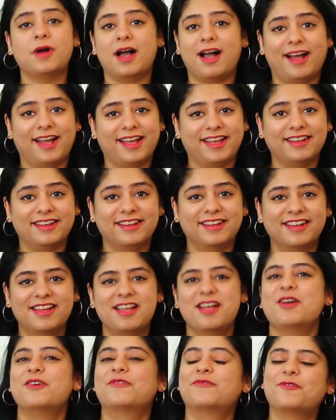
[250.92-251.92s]
high.
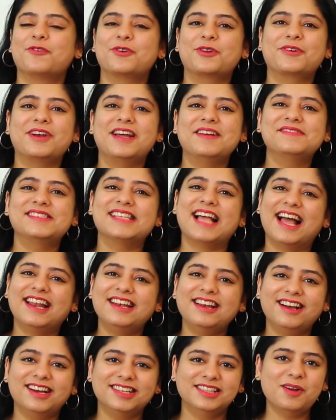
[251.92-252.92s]
Photographs
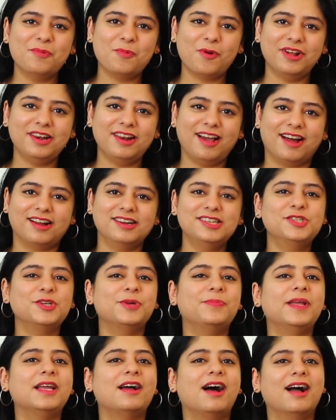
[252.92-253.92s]
and other wall art
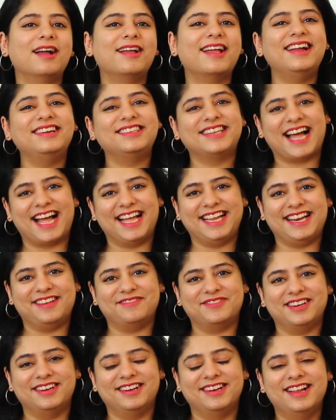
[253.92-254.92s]
should be hung at eye
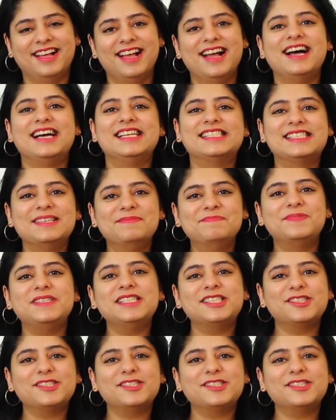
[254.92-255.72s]
level. A simple